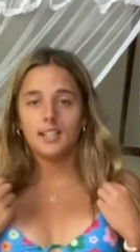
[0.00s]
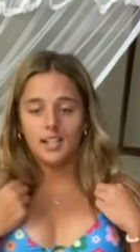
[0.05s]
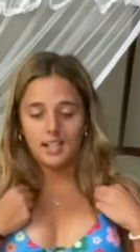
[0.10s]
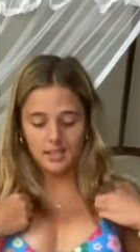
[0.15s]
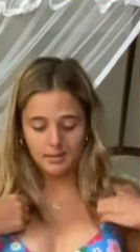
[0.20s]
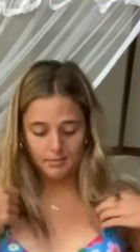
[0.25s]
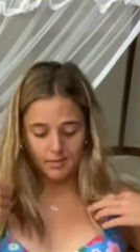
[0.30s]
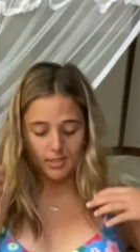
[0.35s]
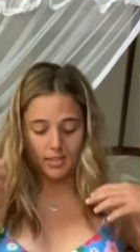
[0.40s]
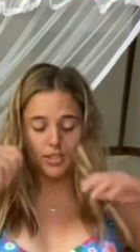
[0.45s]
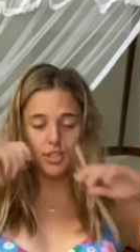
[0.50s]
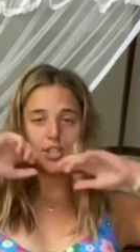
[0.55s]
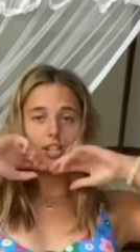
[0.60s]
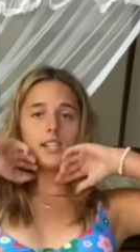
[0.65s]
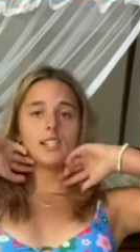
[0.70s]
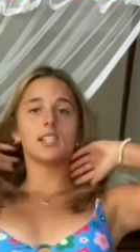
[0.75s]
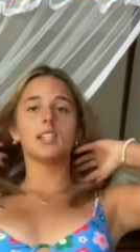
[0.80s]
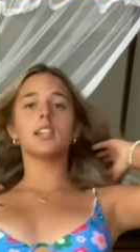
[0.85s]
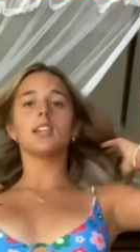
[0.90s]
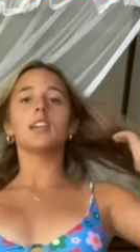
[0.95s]
in
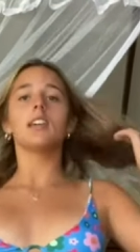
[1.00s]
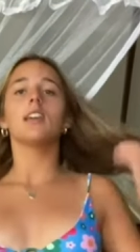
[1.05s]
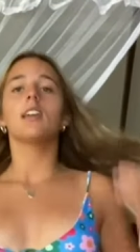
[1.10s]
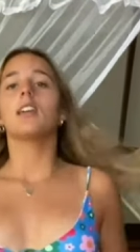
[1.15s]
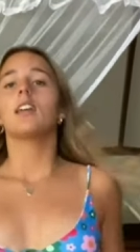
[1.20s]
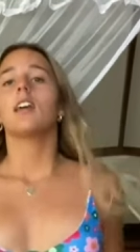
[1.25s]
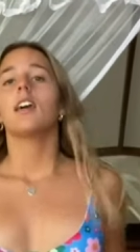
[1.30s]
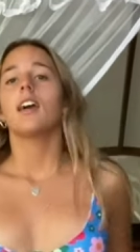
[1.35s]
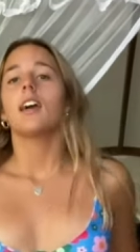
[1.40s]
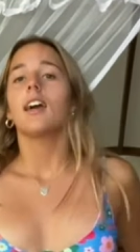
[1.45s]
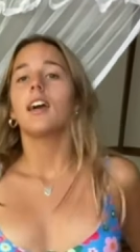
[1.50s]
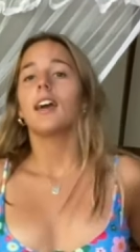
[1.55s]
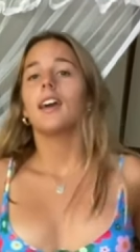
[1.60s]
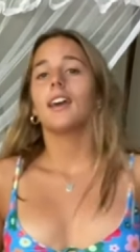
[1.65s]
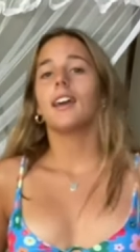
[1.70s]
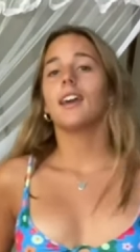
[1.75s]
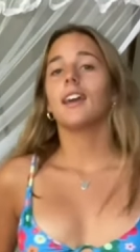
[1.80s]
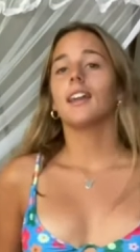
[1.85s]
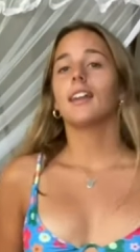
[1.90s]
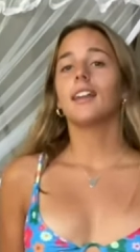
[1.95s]
cheeky.
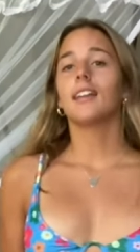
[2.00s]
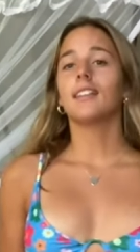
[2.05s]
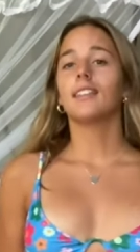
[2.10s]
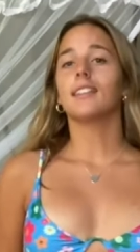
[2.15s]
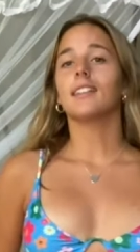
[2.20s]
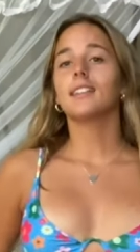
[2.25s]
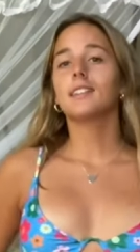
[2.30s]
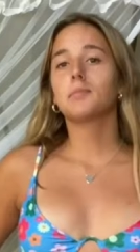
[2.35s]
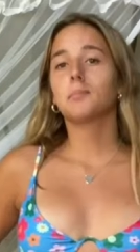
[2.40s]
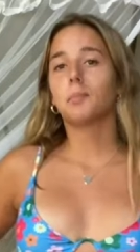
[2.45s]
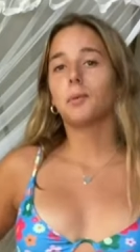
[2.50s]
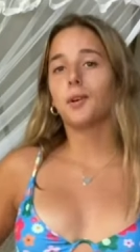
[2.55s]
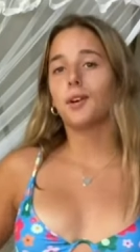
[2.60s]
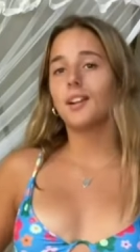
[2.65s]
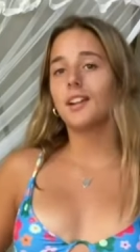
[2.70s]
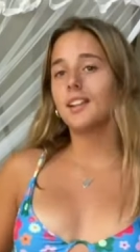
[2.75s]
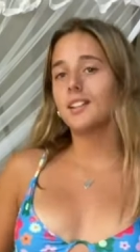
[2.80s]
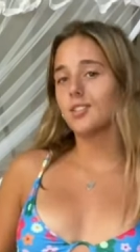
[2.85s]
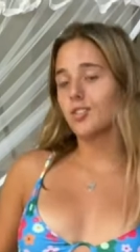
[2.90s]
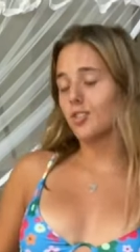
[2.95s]
And this print is